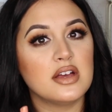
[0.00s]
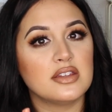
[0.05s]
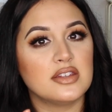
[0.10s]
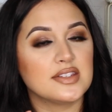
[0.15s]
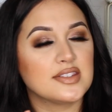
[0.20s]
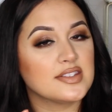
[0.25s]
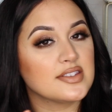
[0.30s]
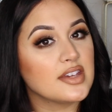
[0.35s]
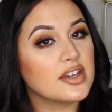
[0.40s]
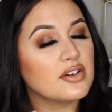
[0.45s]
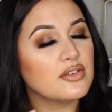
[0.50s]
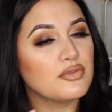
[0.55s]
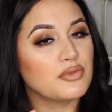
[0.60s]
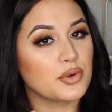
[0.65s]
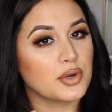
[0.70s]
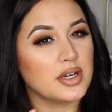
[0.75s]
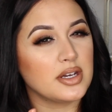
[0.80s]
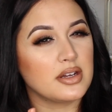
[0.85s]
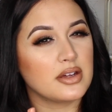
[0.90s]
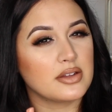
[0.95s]
this is like a
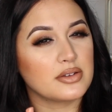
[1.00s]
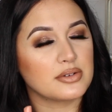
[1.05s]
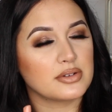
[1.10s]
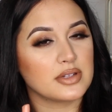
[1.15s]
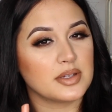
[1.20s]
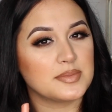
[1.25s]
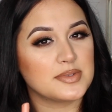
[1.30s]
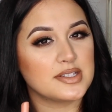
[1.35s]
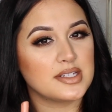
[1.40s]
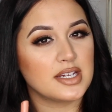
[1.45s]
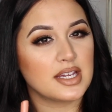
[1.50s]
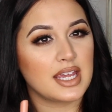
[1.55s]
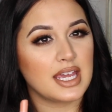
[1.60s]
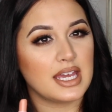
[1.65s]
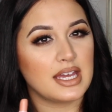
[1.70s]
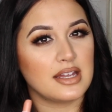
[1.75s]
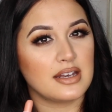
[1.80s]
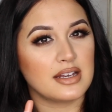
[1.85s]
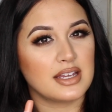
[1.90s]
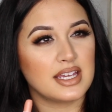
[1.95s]
$40 lipstick
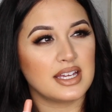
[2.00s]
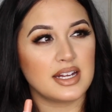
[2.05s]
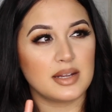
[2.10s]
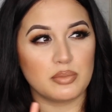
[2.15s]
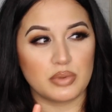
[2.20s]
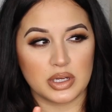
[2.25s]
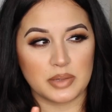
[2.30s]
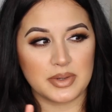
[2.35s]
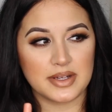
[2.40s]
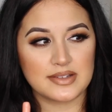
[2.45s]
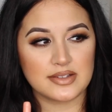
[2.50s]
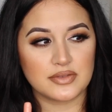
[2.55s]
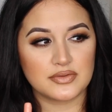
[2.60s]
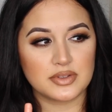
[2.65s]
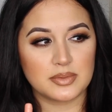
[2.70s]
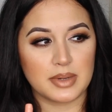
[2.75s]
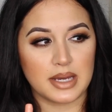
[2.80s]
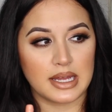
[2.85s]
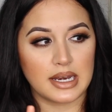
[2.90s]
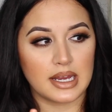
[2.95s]
and can I bring myself
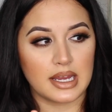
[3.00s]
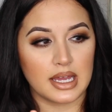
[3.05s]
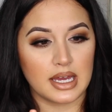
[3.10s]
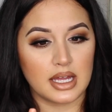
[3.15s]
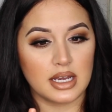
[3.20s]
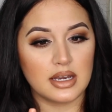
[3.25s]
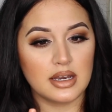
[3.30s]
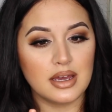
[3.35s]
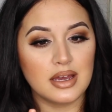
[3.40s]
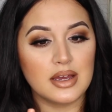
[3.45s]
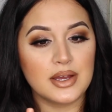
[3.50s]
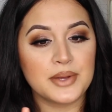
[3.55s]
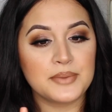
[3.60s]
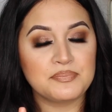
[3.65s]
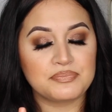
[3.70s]
to buy it again?